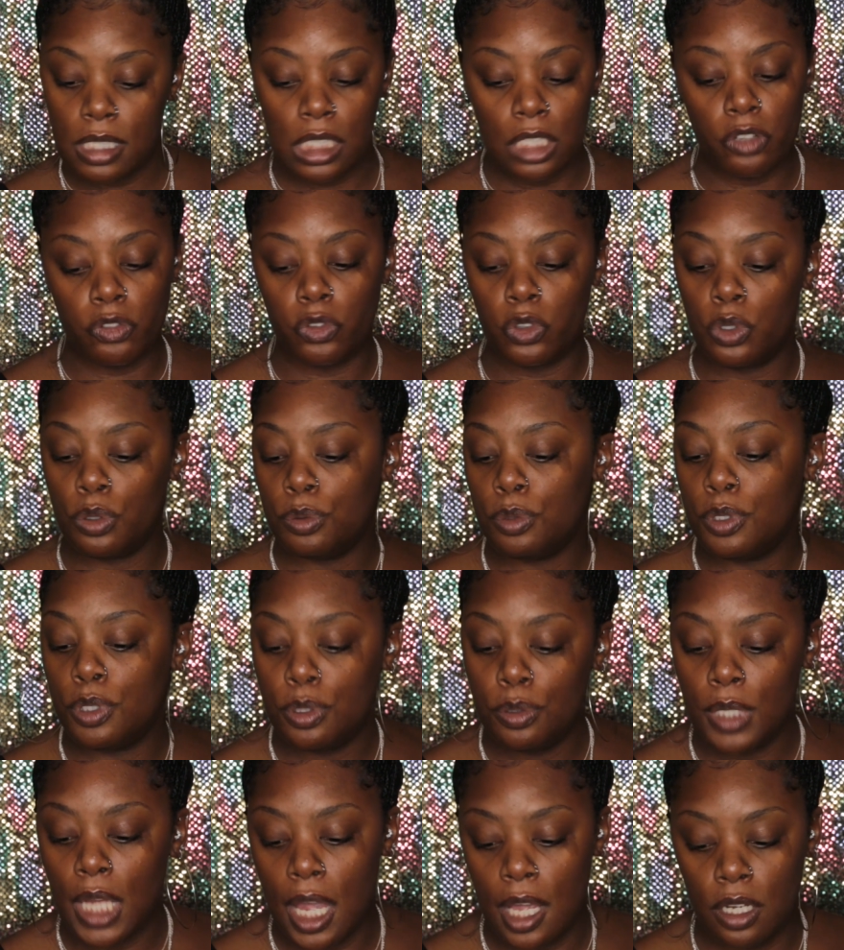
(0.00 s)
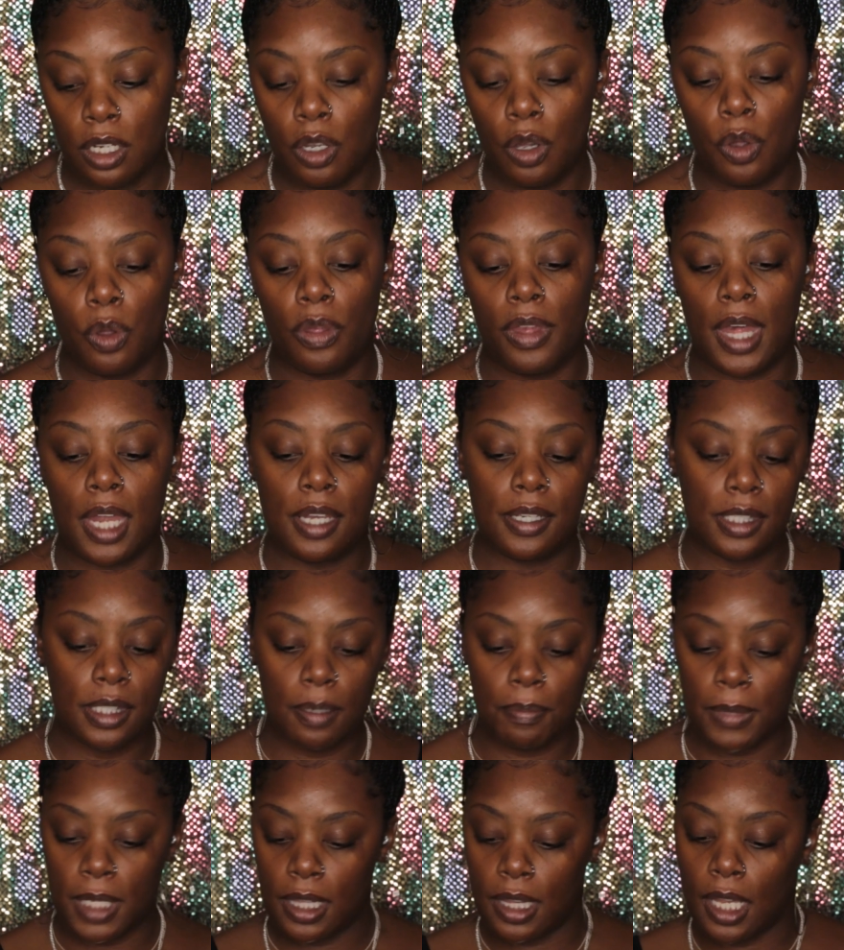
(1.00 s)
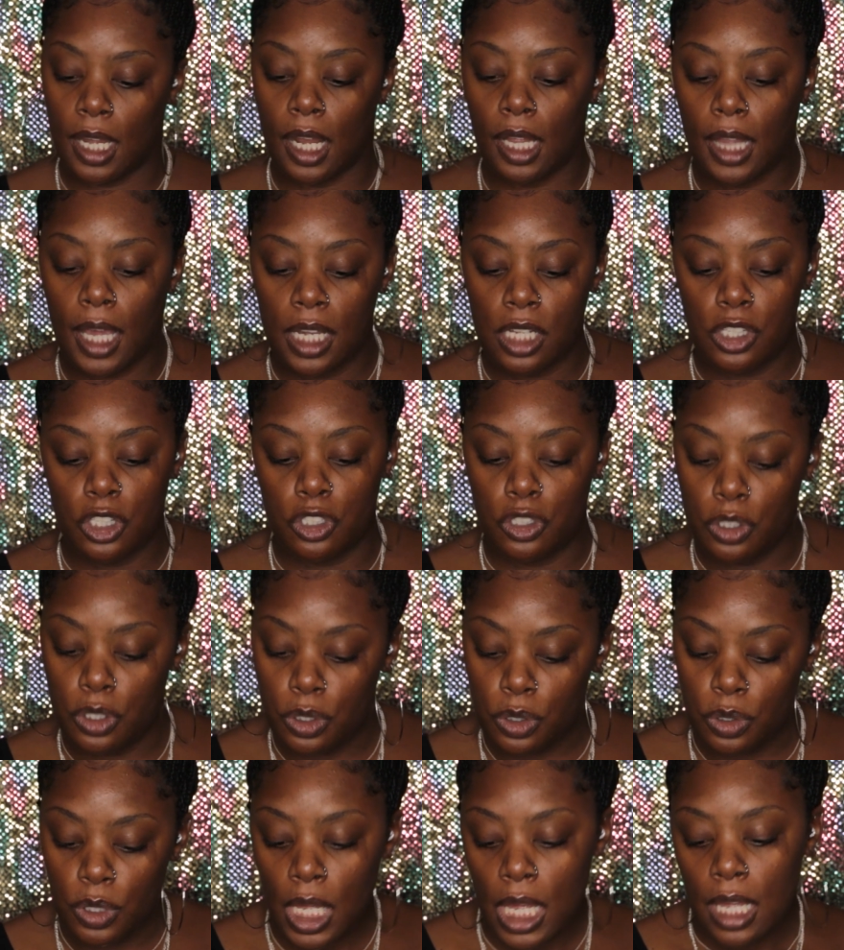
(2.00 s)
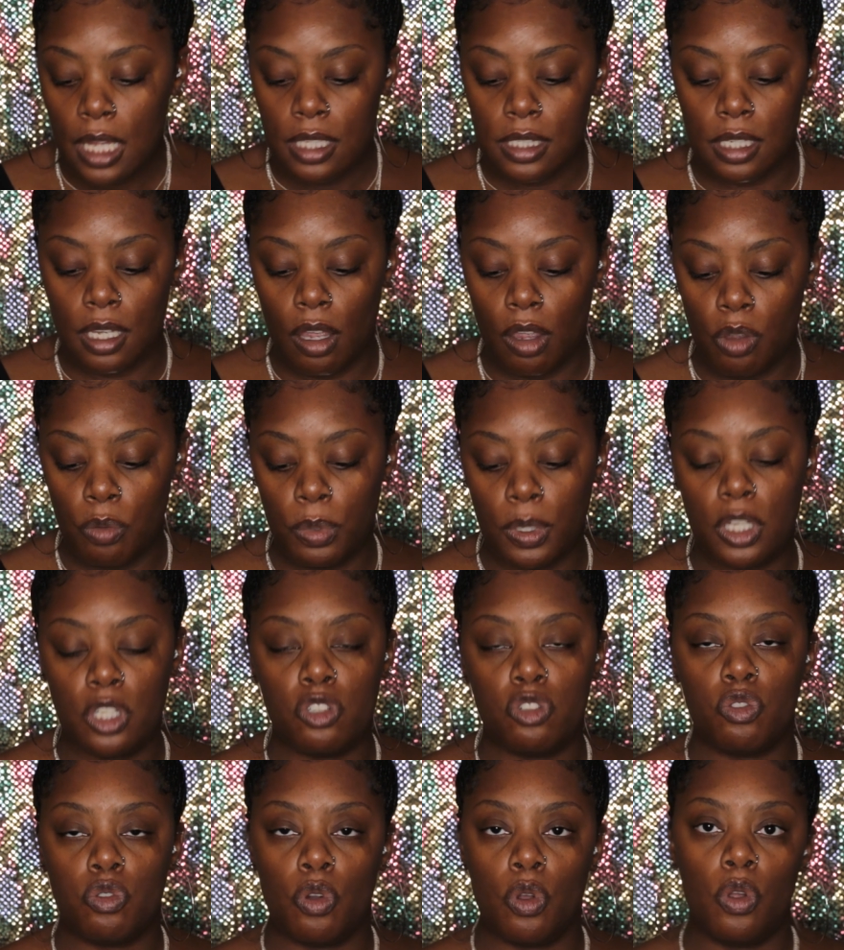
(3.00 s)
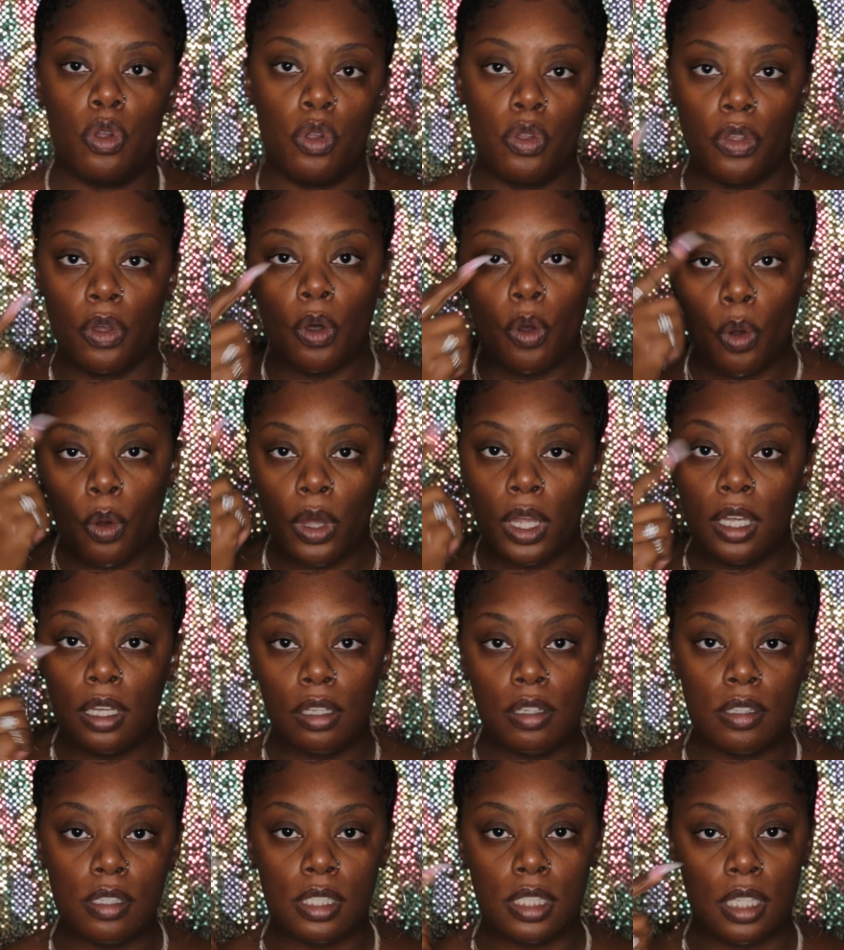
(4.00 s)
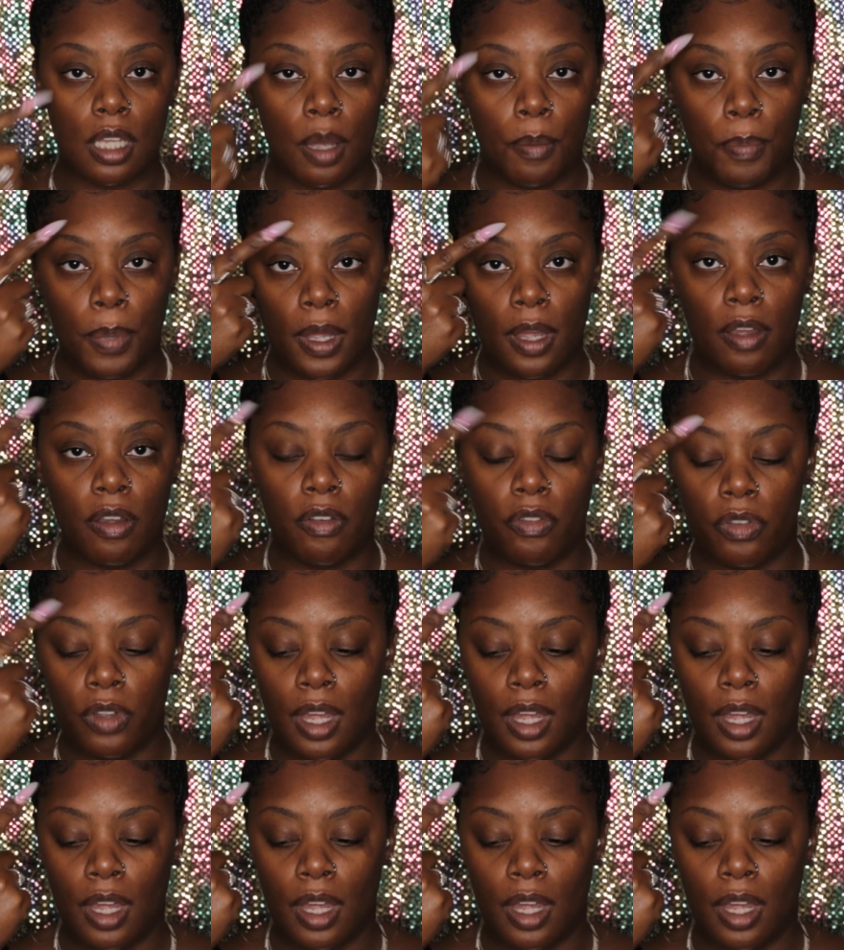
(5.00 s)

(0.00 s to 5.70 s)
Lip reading: If you do not know, that is something that I like to do to help control the oils above,